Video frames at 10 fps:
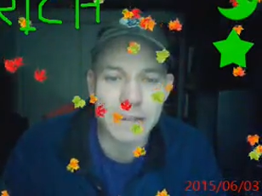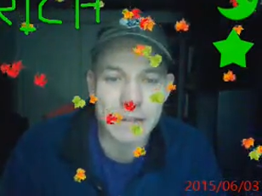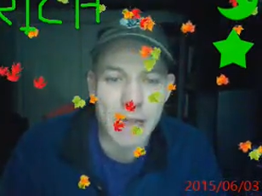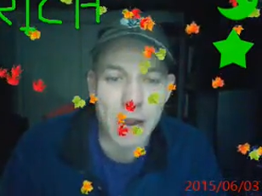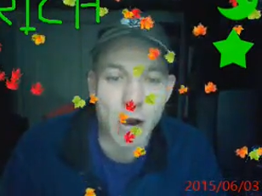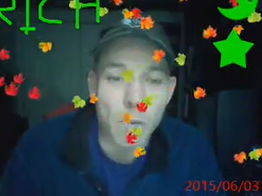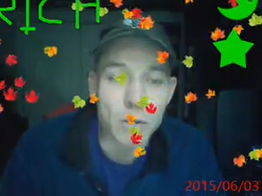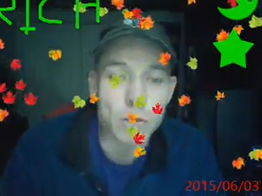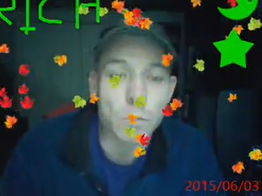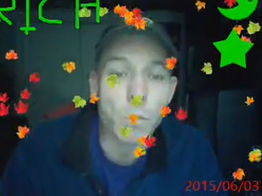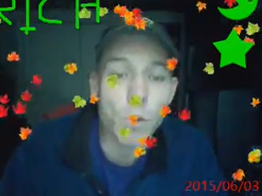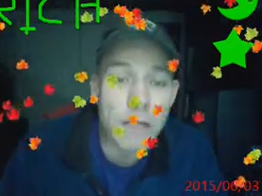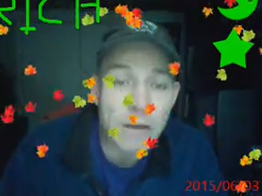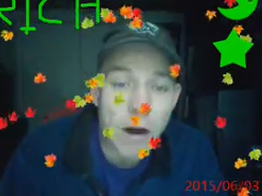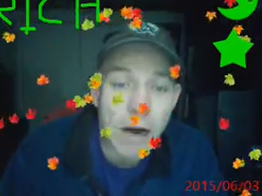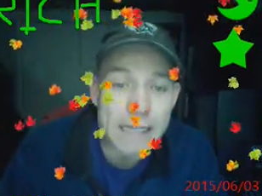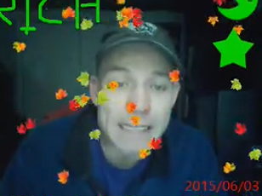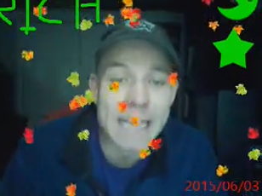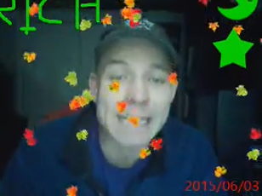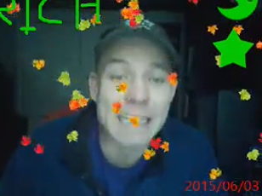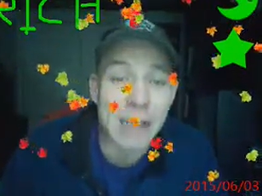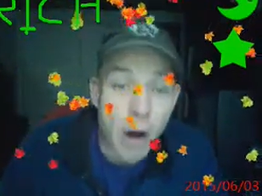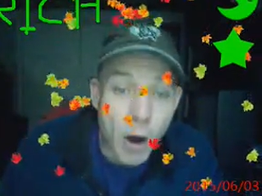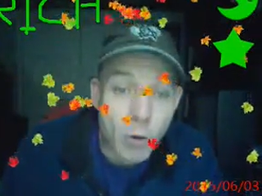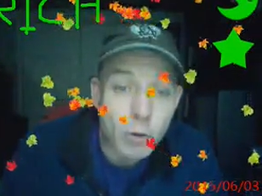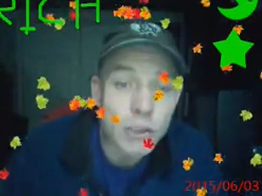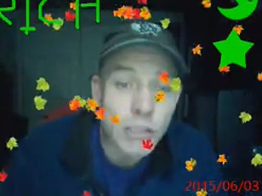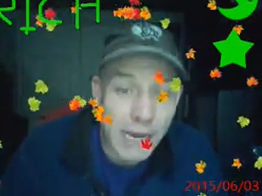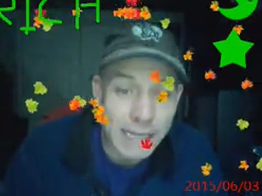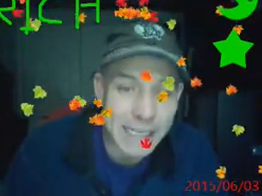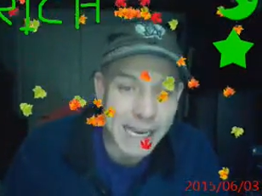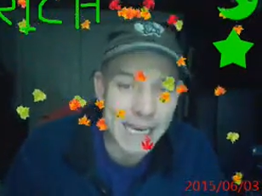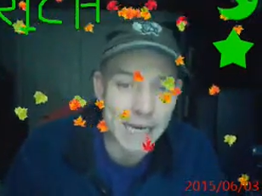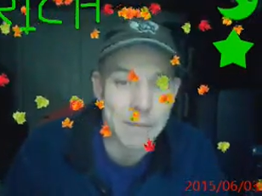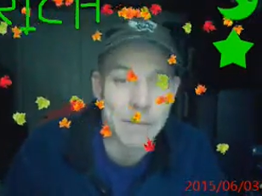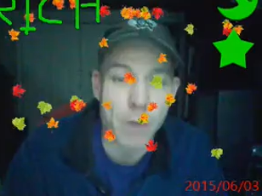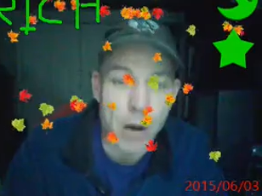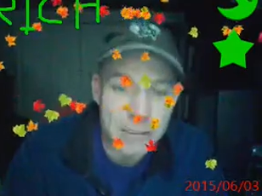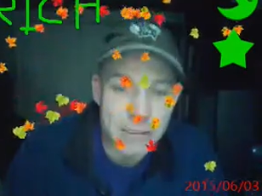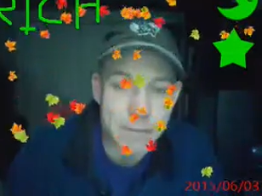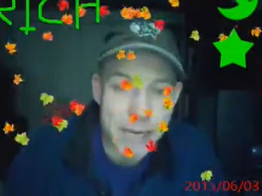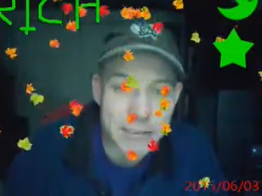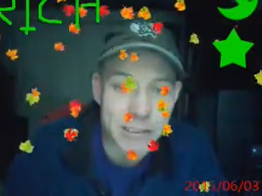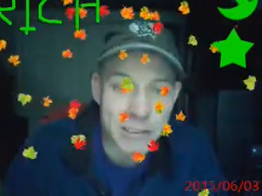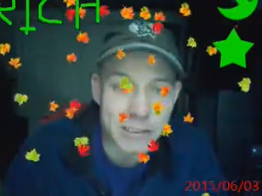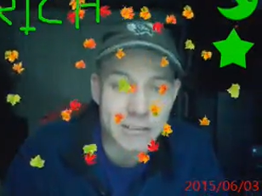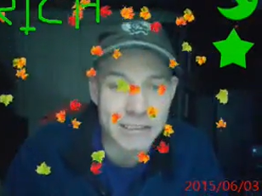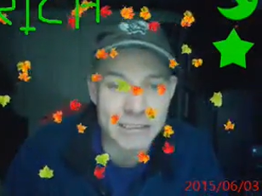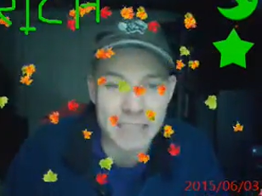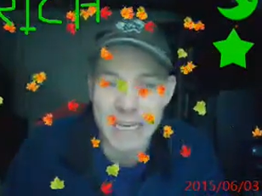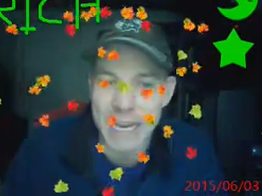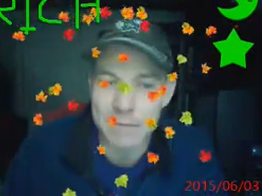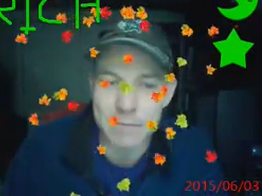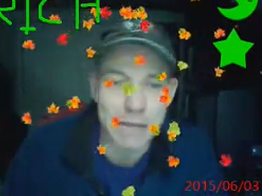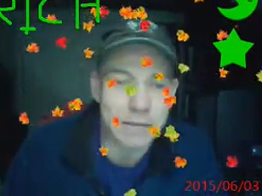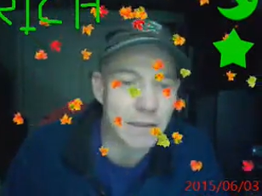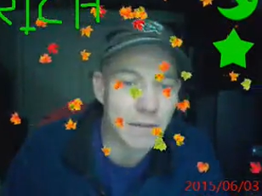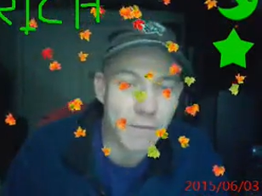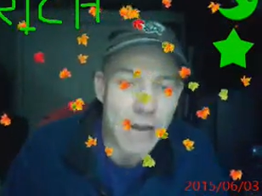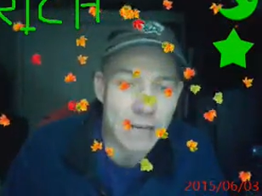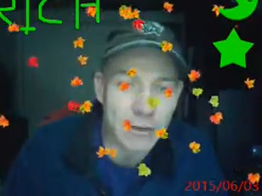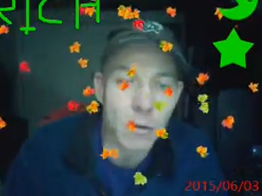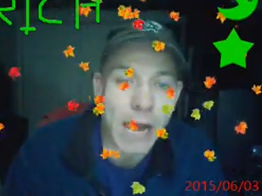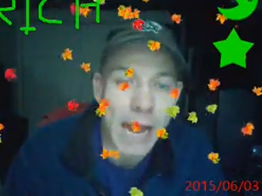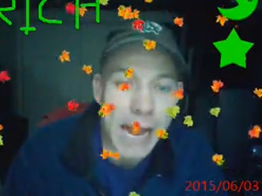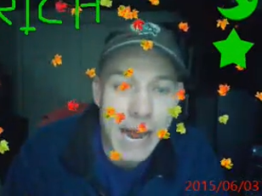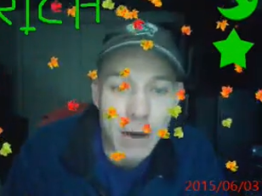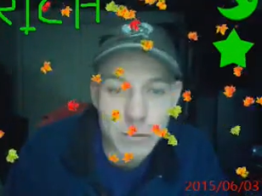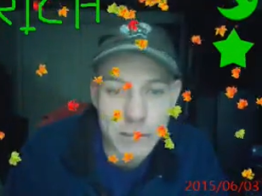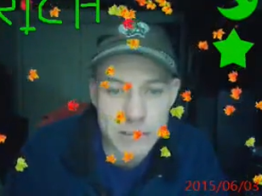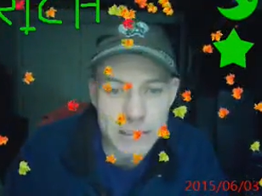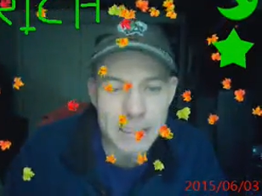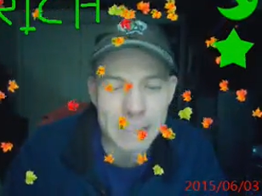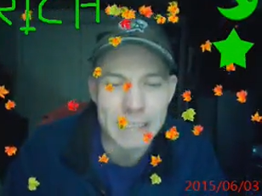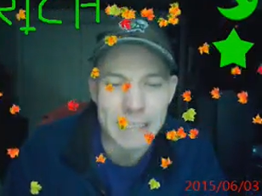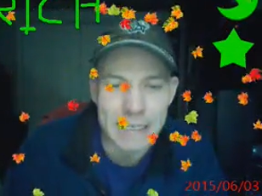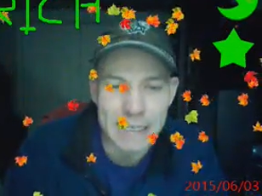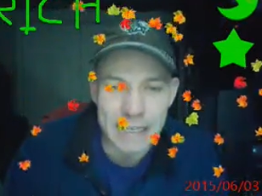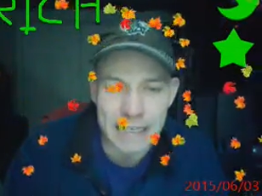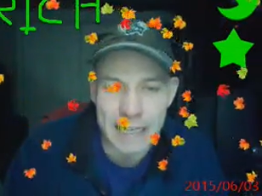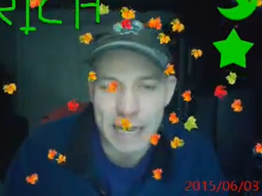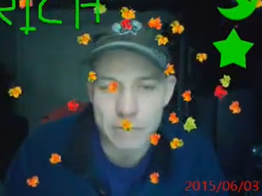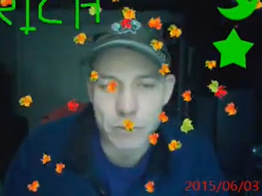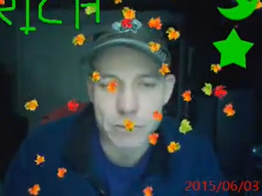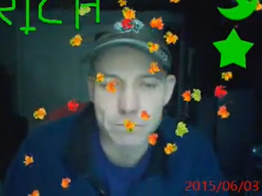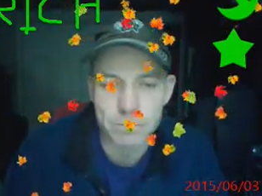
they almost boycotted the All Star game in Boston, Massachusetts. They came down to the final hours, and the game was